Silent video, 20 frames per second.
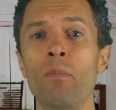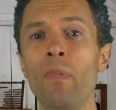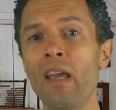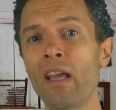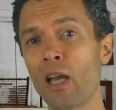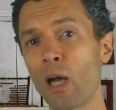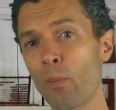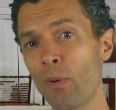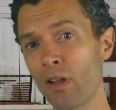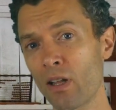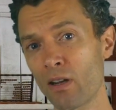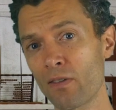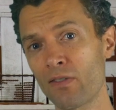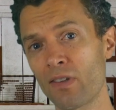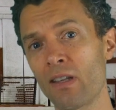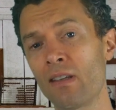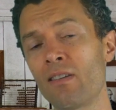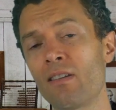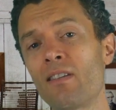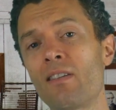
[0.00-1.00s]
make up a lot of
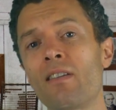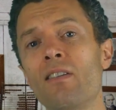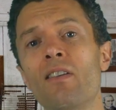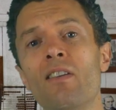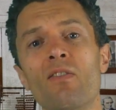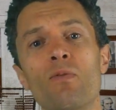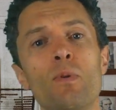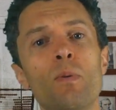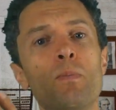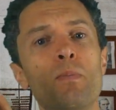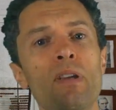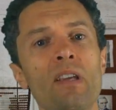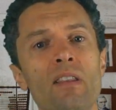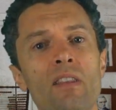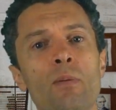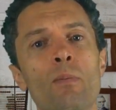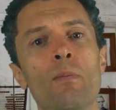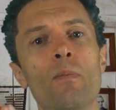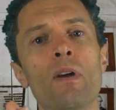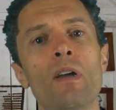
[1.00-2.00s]
sentences and just repeat
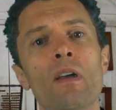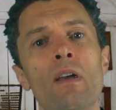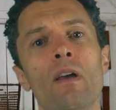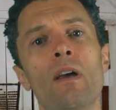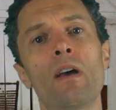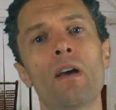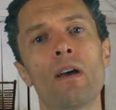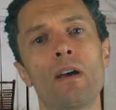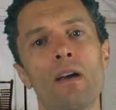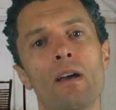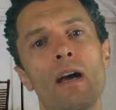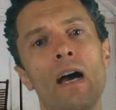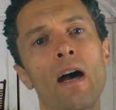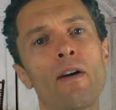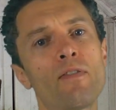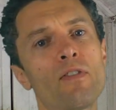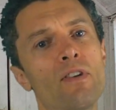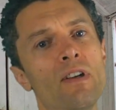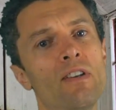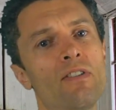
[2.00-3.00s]
them
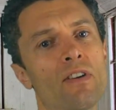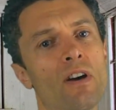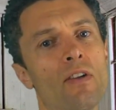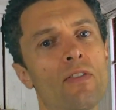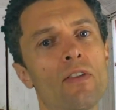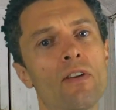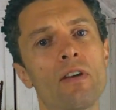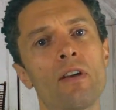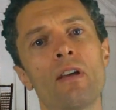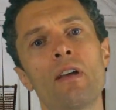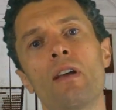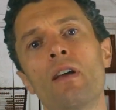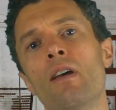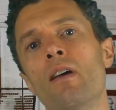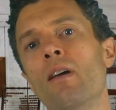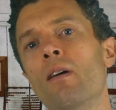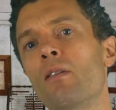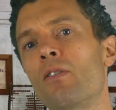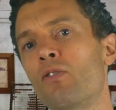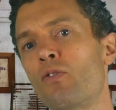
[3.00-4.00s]
after each other.
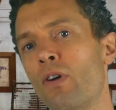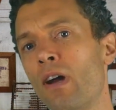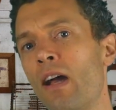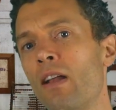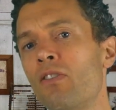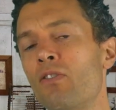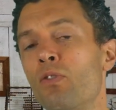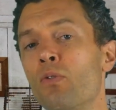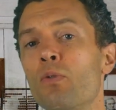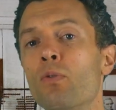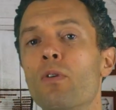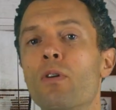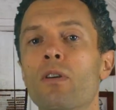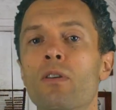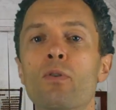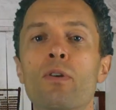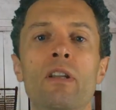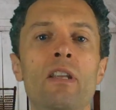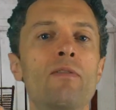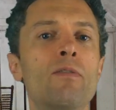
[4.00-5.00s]

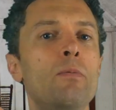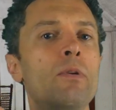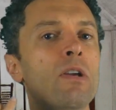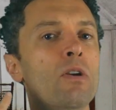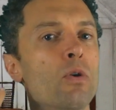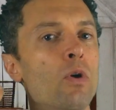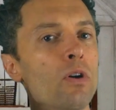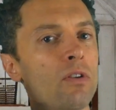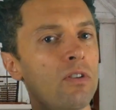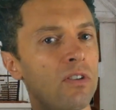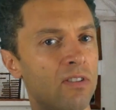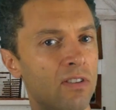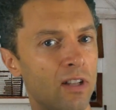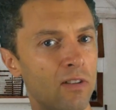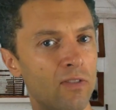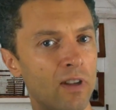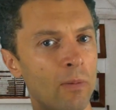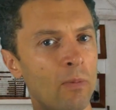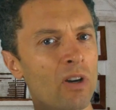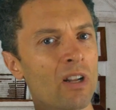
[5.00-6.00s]
You can even record
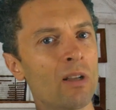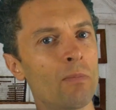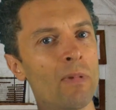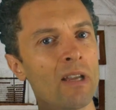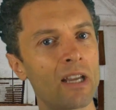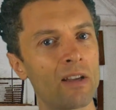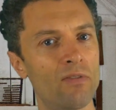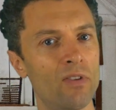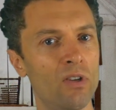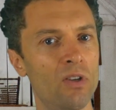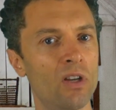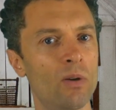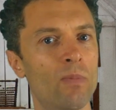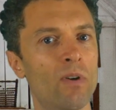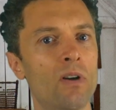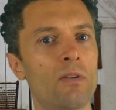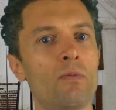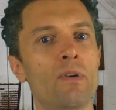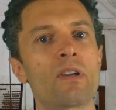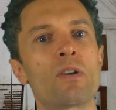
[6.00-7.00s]
yourself. I'm going to make a video
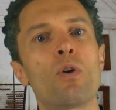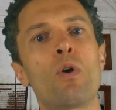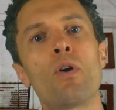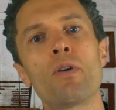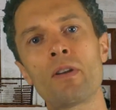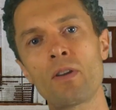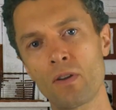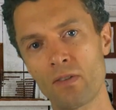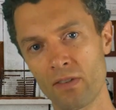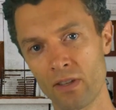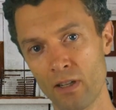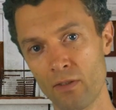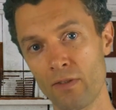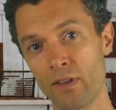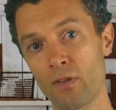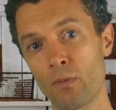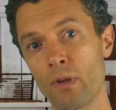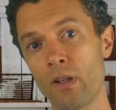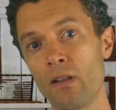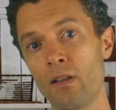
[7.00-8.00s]
about recording yourself
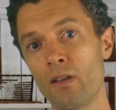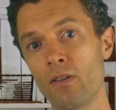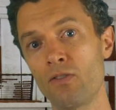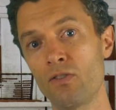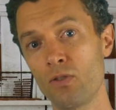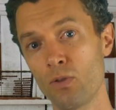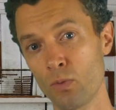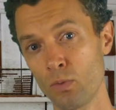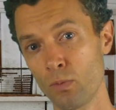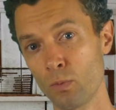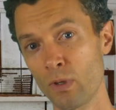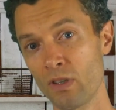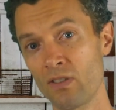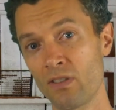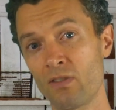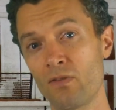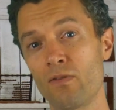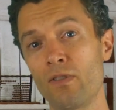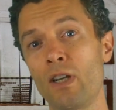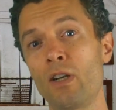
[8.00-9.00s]
as well soon, which
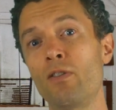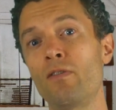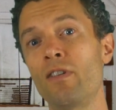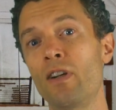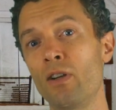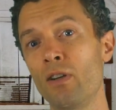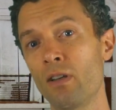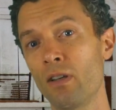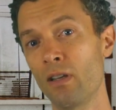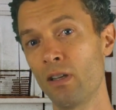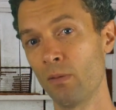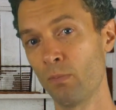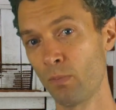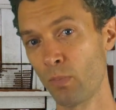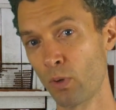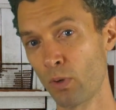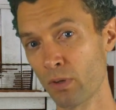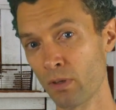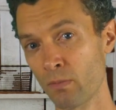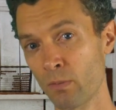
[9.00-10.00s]
is very, very
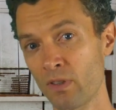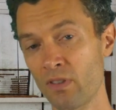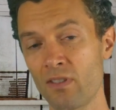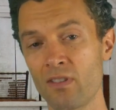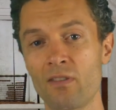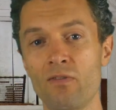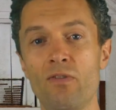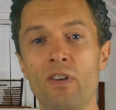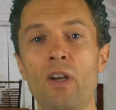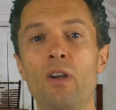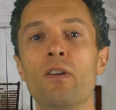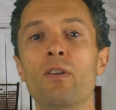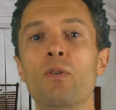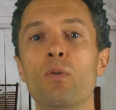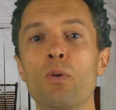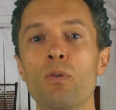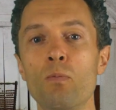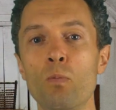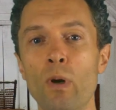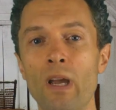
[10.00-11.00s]
important, which is a very
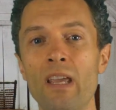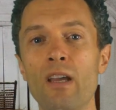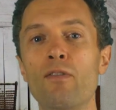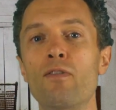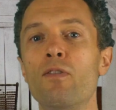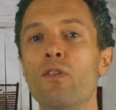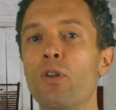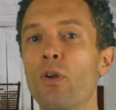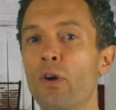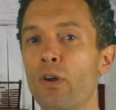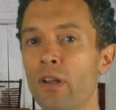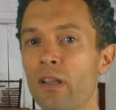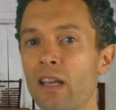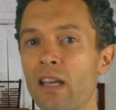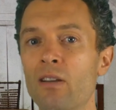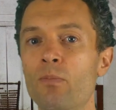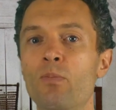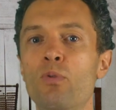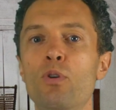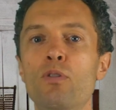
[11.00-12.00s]
good way of learning
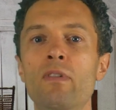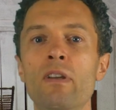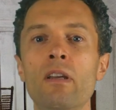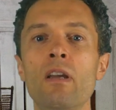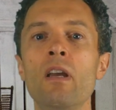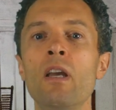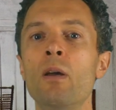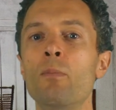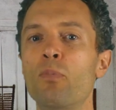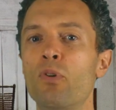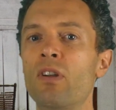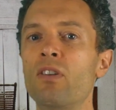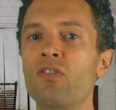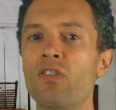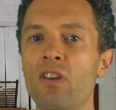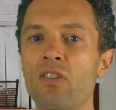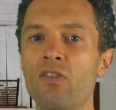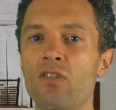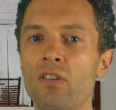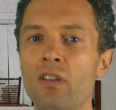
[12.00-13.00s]
and improving
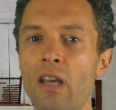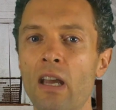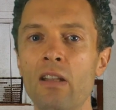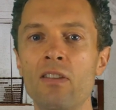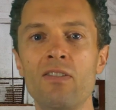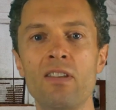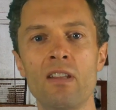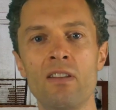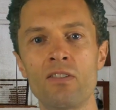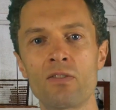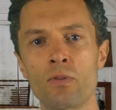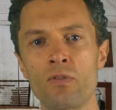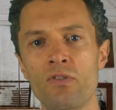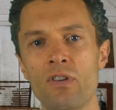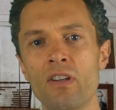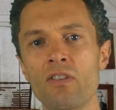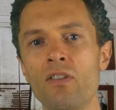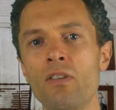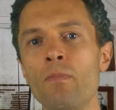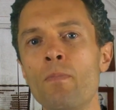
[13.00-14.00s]
pronunciation and sentence
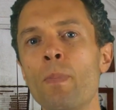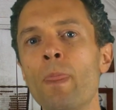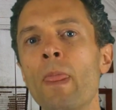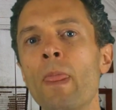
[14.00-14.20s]
construction.